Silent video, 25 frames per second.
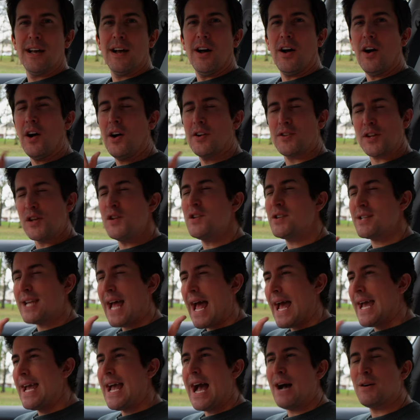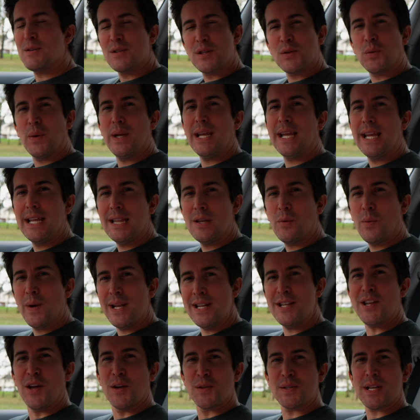oh, don't you just hate how squeaky the
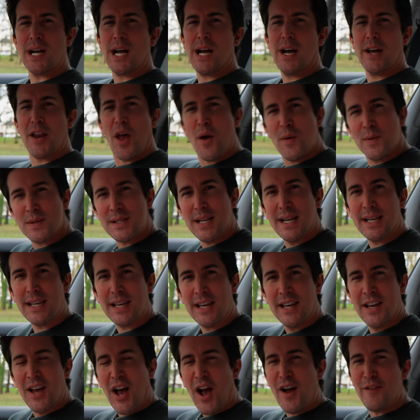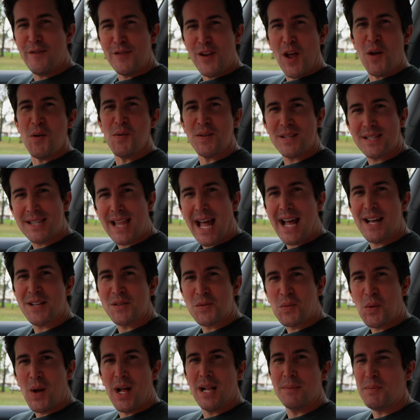windows are? And I was like, I've noticed that as
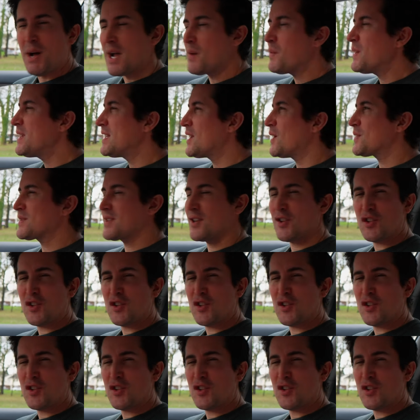well. My windows are